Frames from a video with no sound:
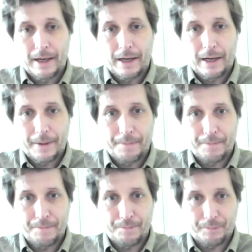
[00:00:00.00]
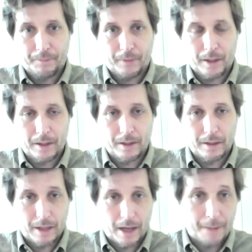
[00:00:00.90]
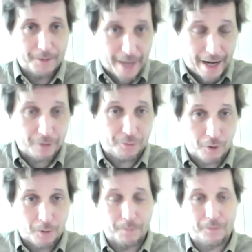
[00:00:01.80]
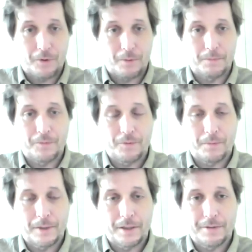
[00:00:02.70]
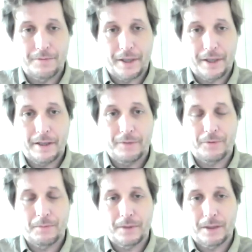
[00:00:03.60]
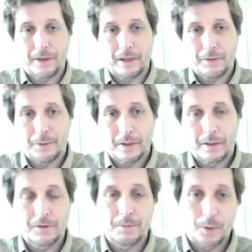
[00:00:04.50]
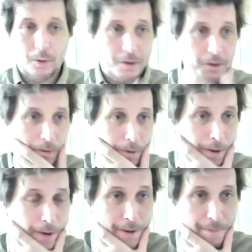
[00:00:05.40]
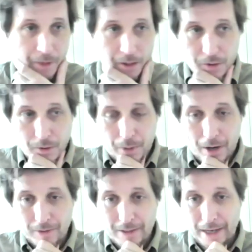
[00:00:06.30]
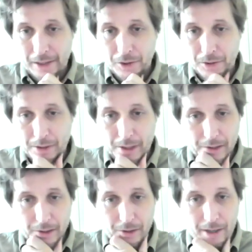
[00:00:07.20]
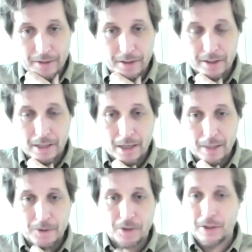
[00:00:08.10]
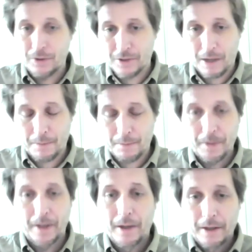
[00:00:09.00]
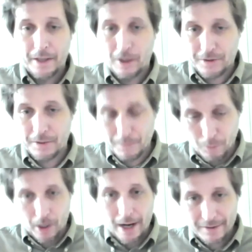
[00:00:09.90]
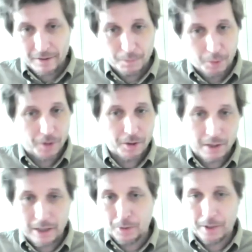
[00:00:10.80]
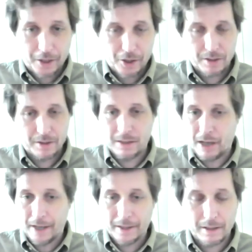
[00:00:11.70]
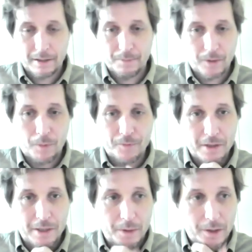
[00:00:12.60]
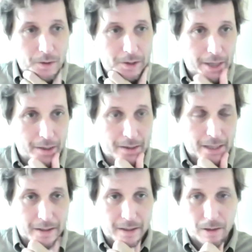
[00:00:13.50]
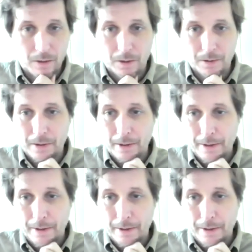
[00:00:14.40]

abstain from intervening, from giving liquidity support to the private sector in crisis times. So there's some moral hazard support on the liquidationist side. Obviously, we don't take a stance here on